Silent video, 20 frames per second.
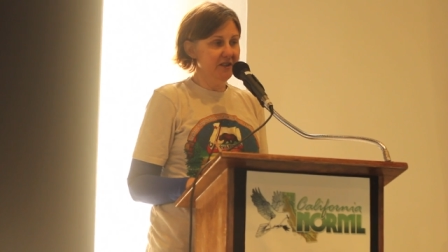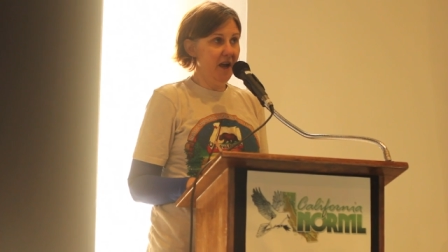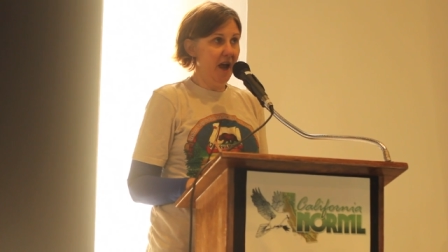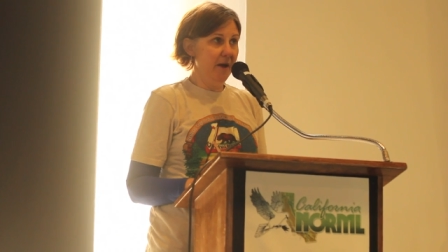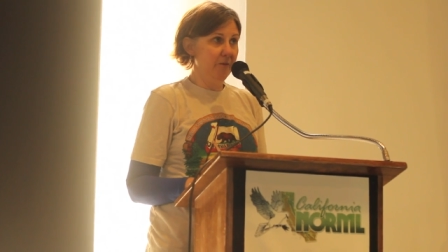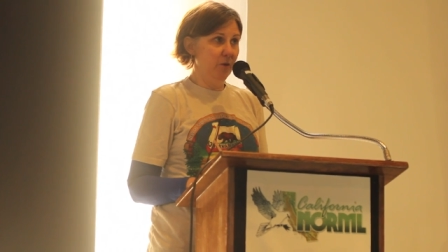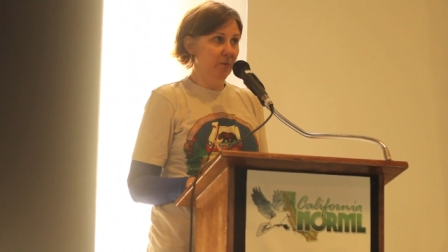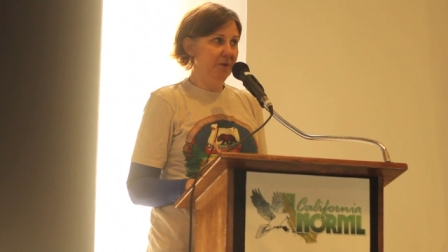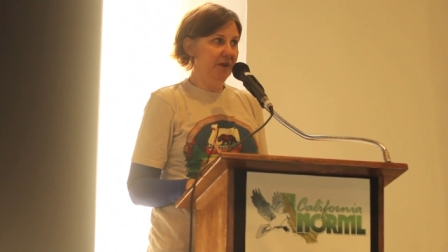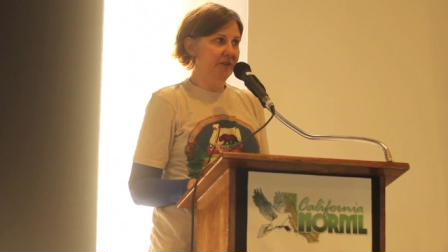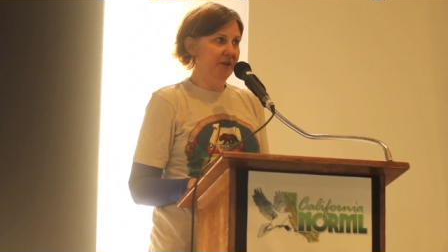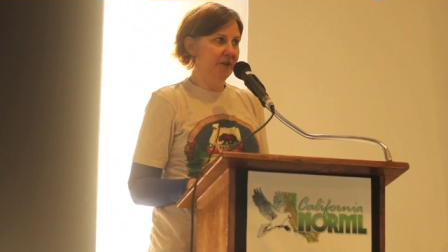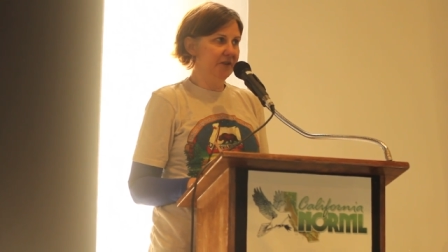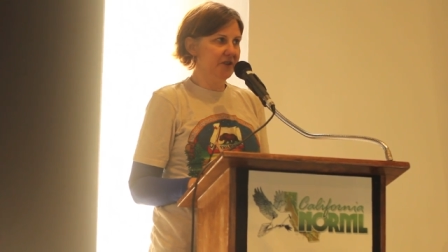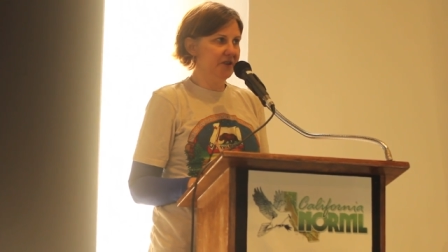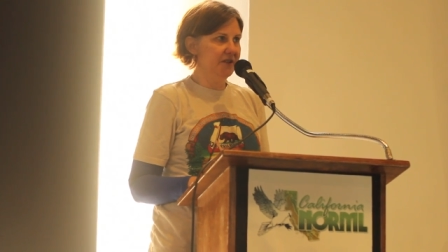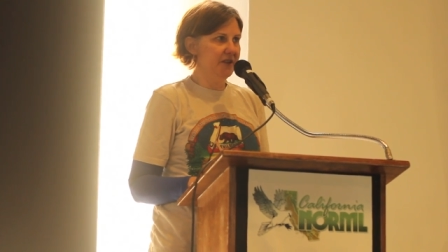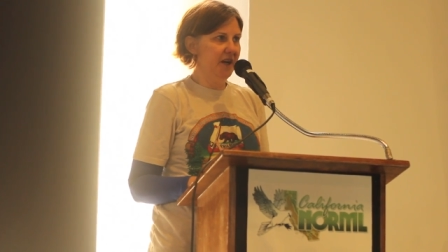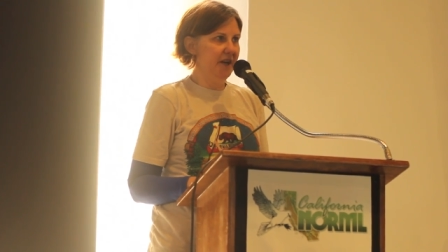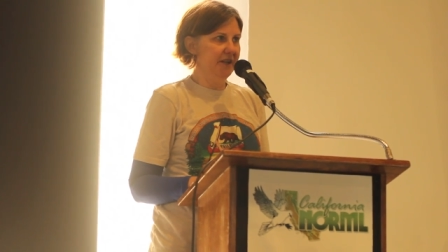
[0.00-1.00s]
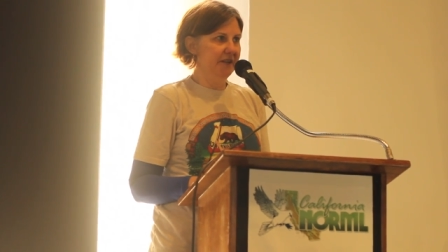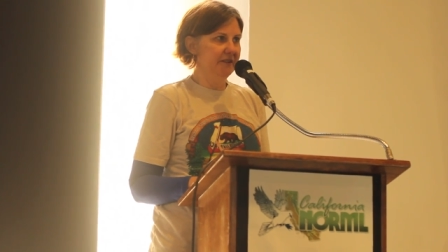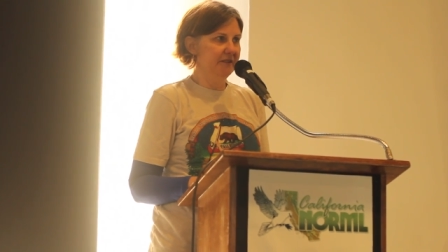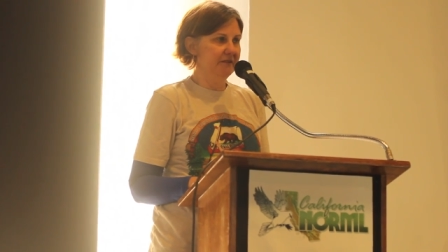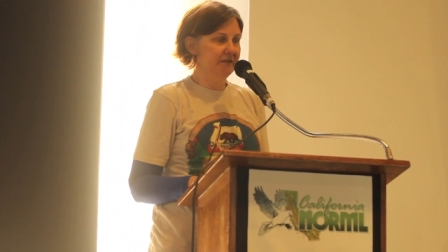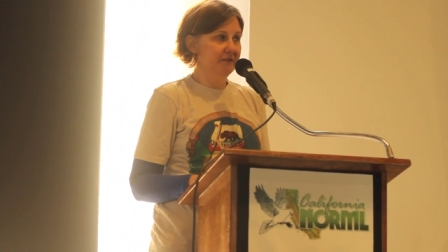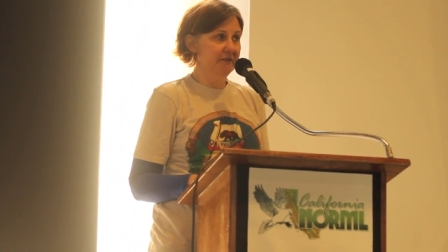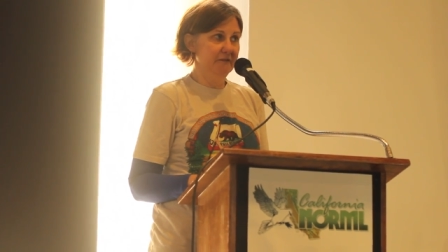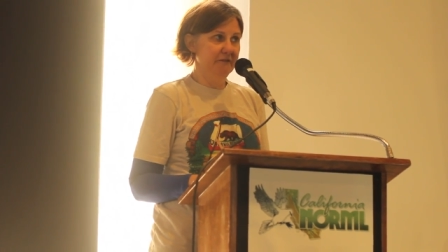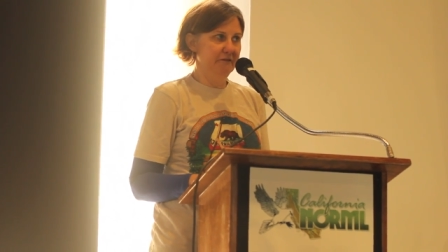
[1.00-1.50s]
I will be there tonight,
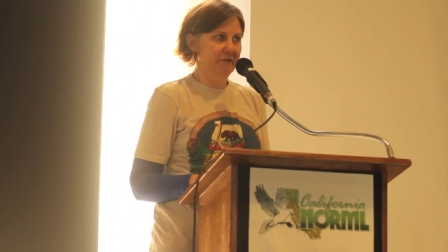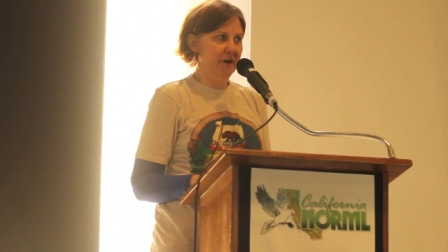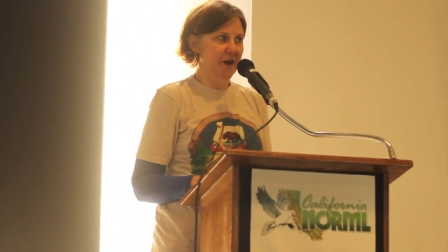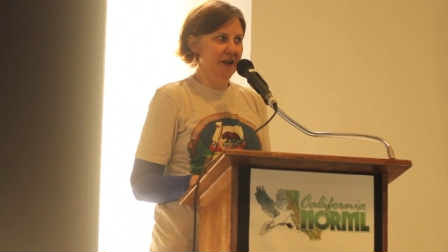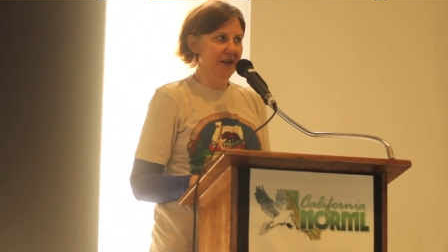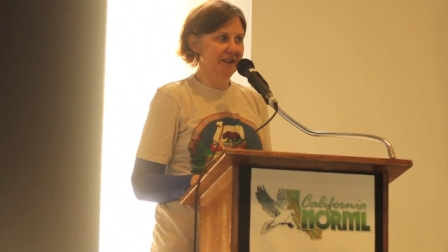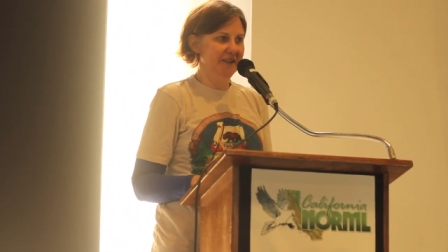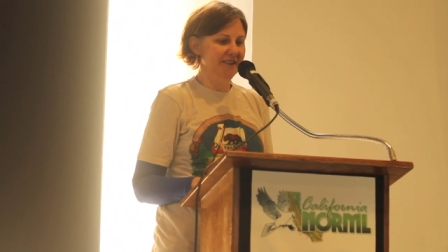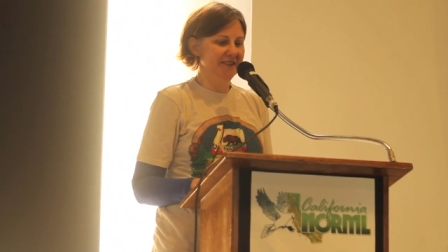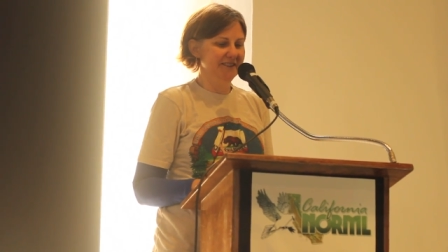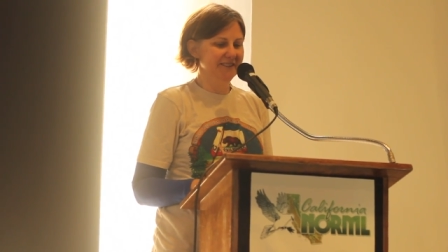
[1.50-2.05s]
Fred."